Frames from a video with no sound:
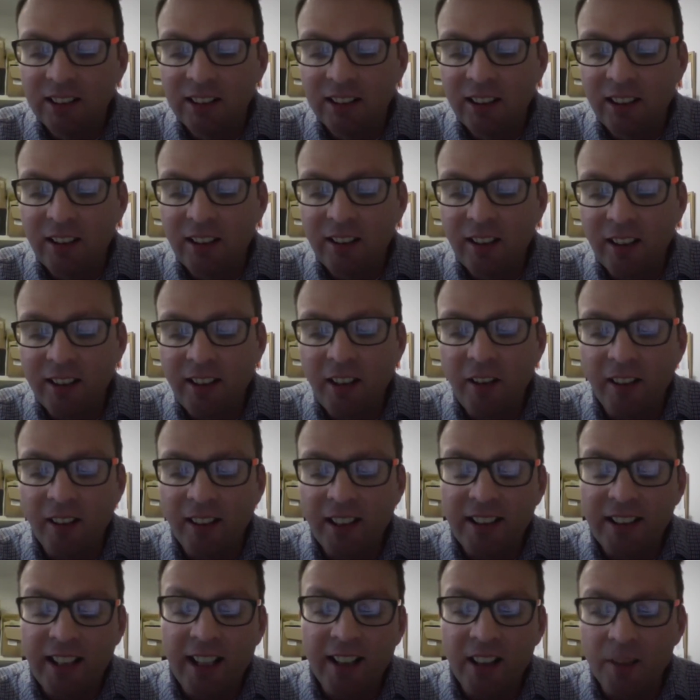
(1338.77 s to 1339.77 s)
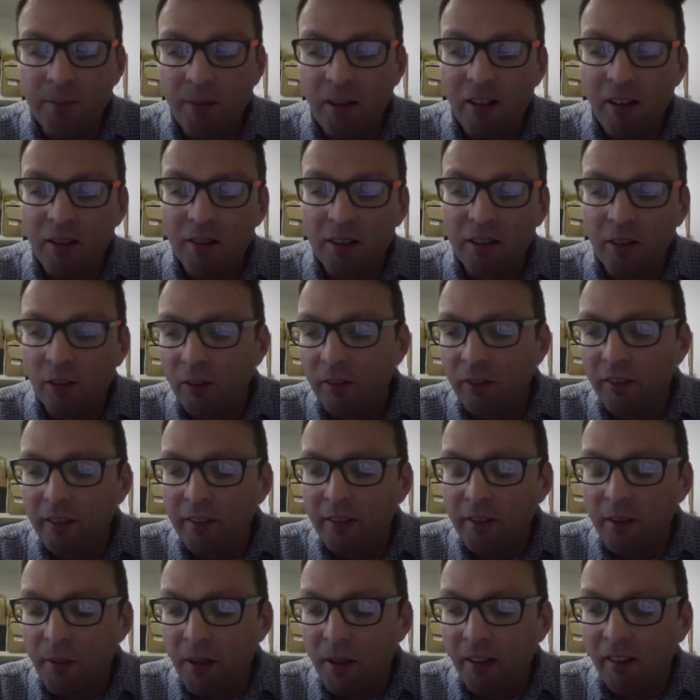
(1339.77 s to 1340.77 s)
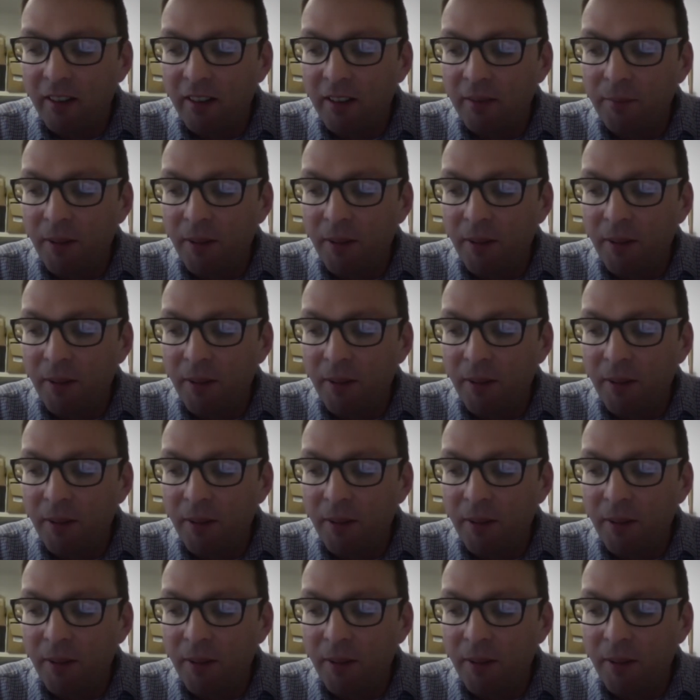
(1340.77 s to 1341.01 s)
And I don't understand the, po- the po